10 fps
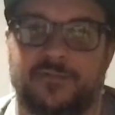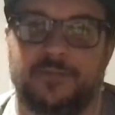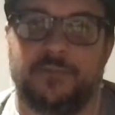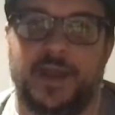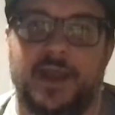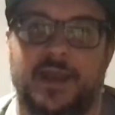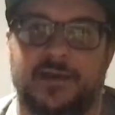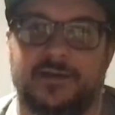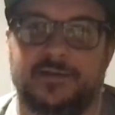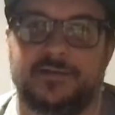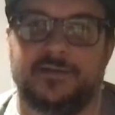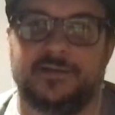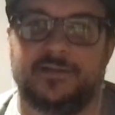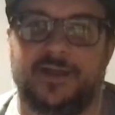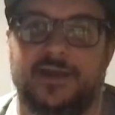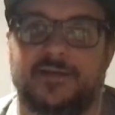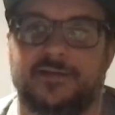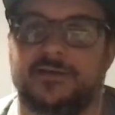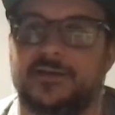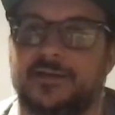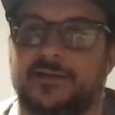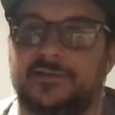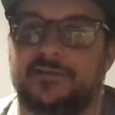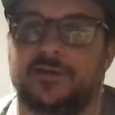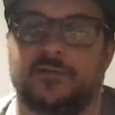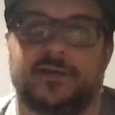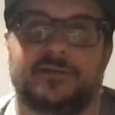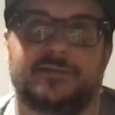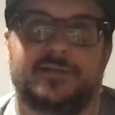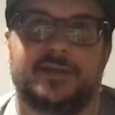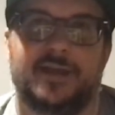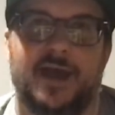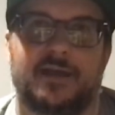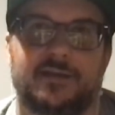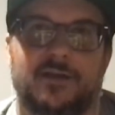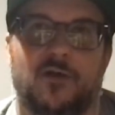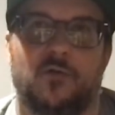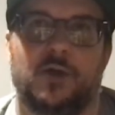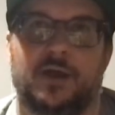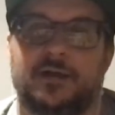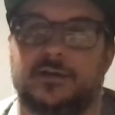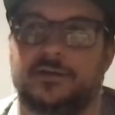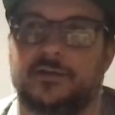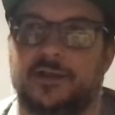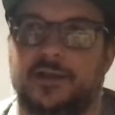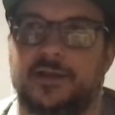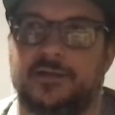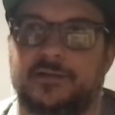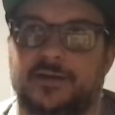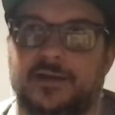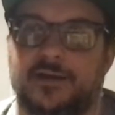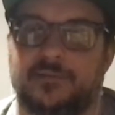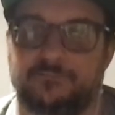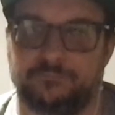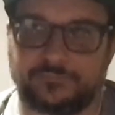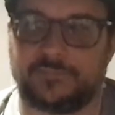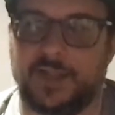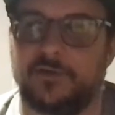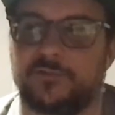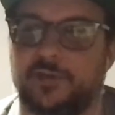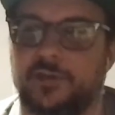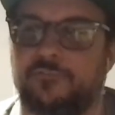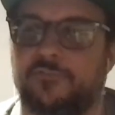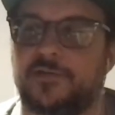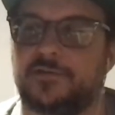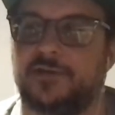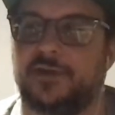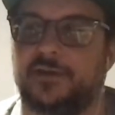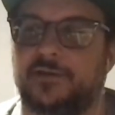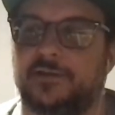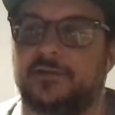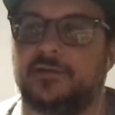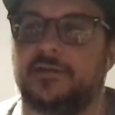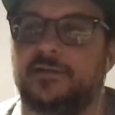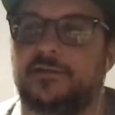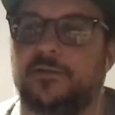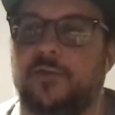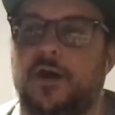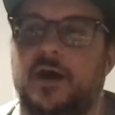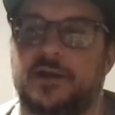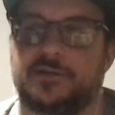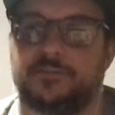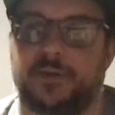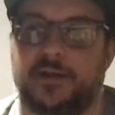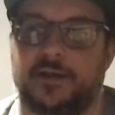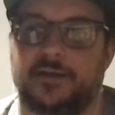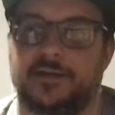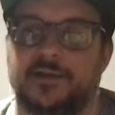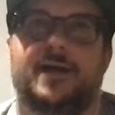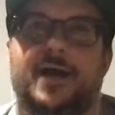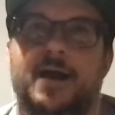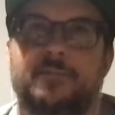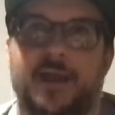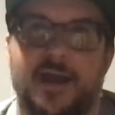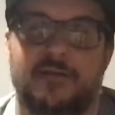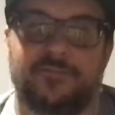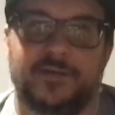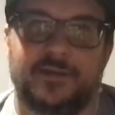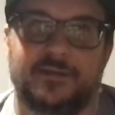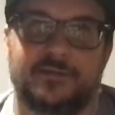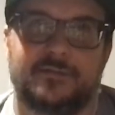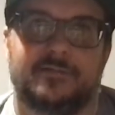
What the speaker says: the bat, and that series did not go well, and it was really frustrating to watch. But I'm confident,